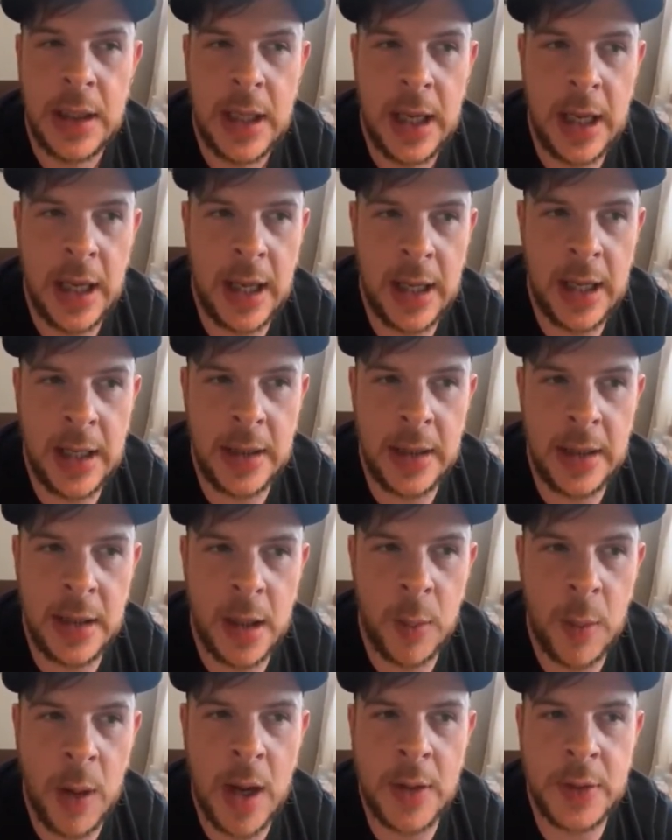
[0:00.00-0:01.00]
And
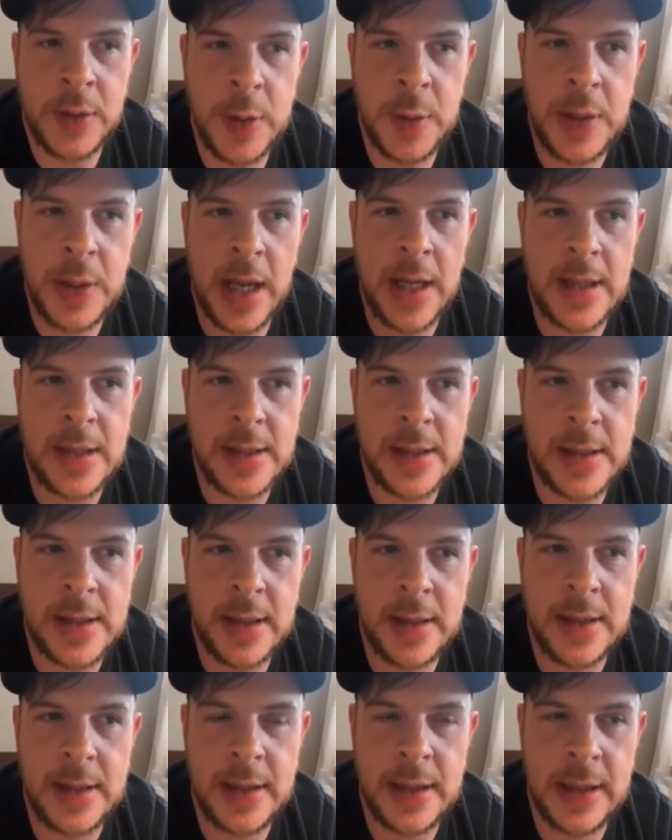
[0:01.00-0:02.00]
around
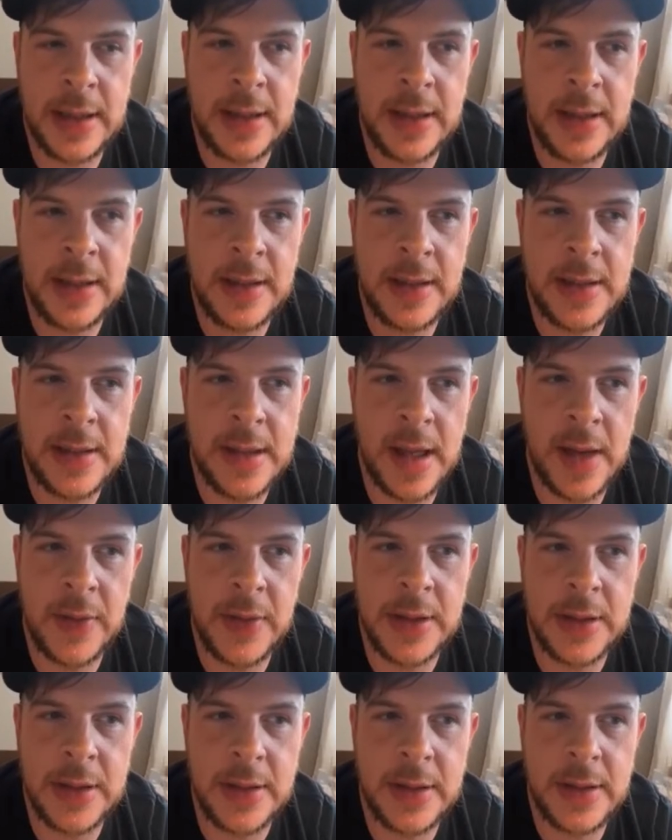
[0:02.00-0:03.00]
2016,
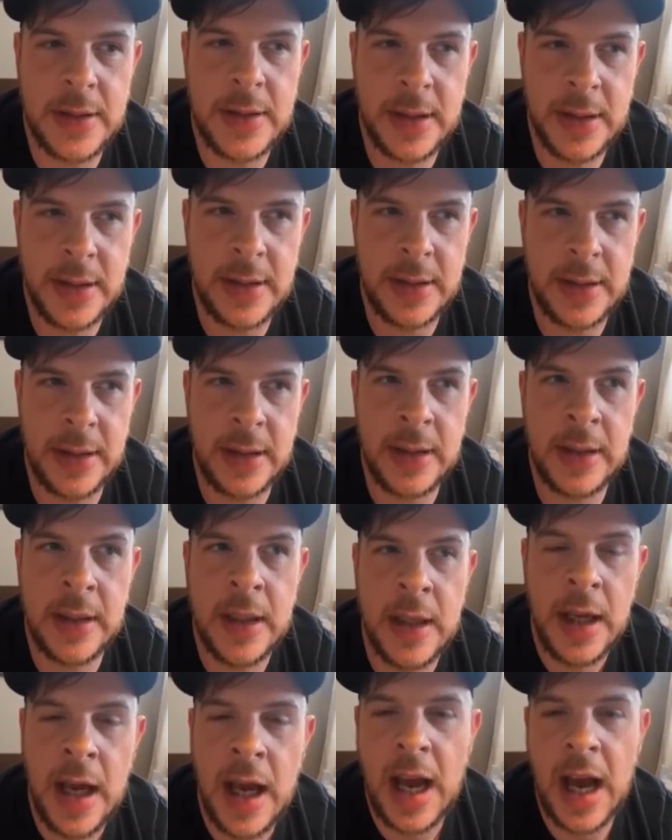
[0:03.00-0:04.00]
16,
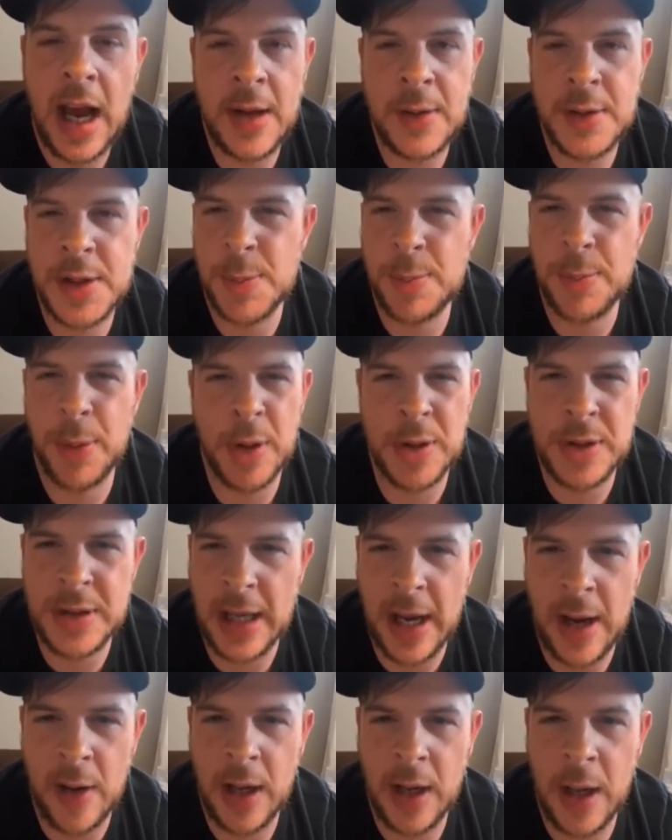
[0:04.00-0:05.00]
I was just burnt
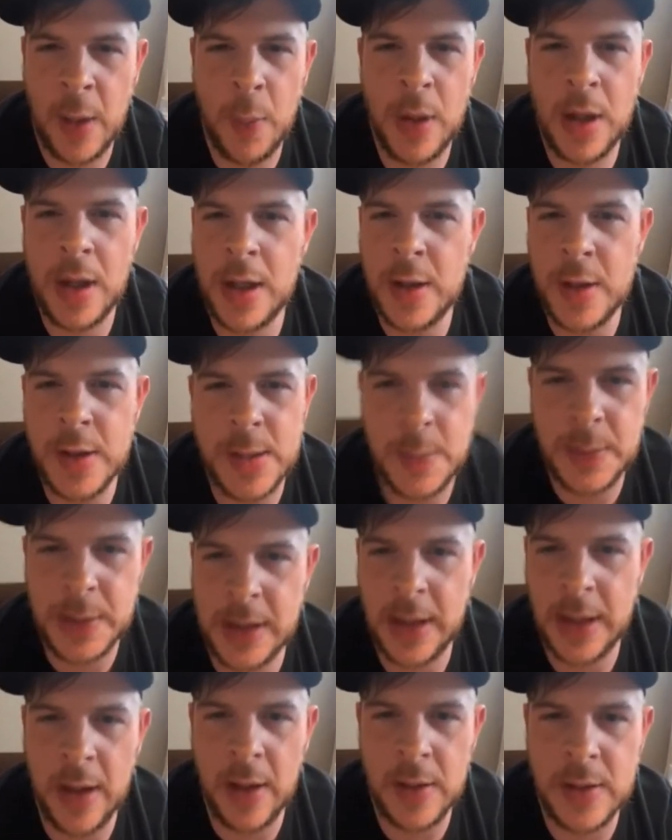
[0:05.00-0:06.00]
out. I wanted to do
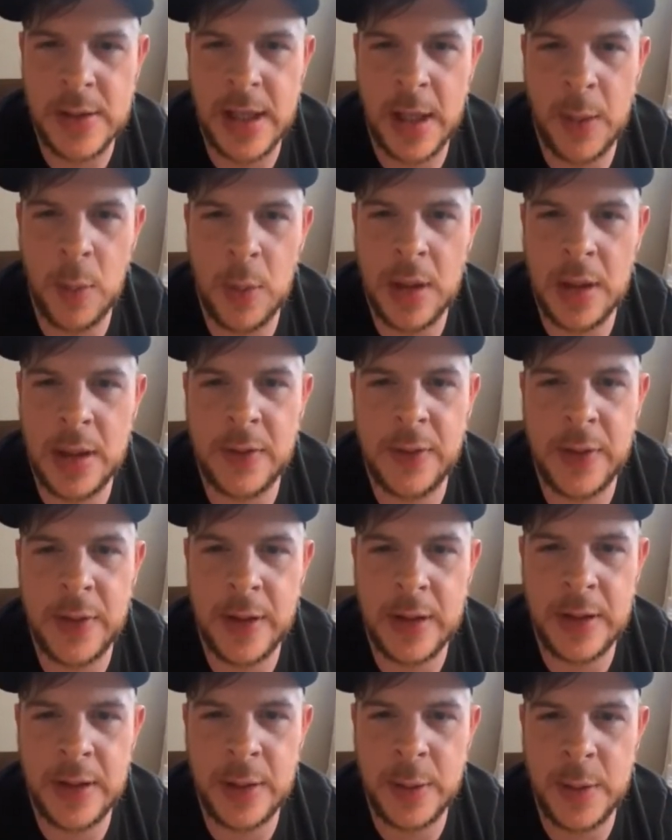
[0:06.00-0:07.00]
something else. I wanted to,
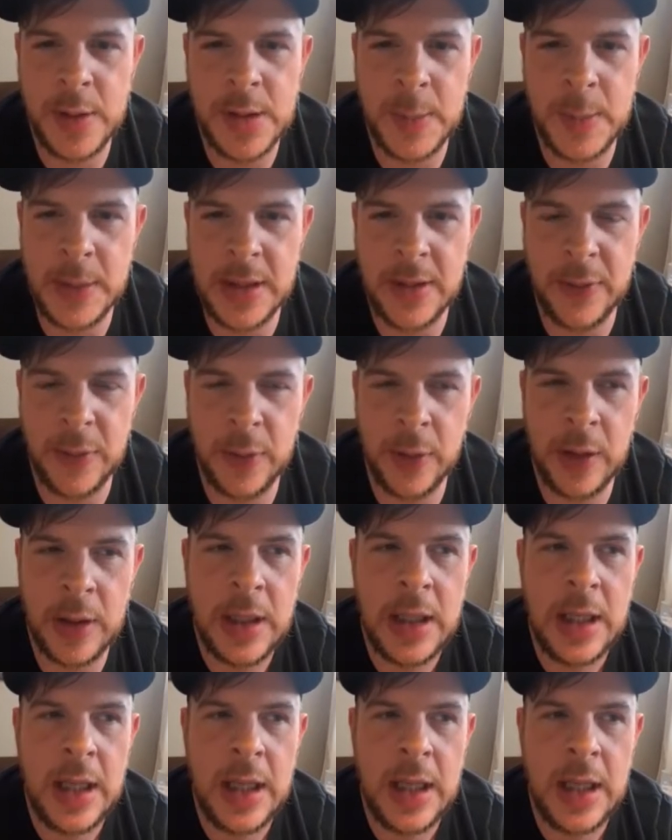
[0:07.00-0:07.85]
to do something different.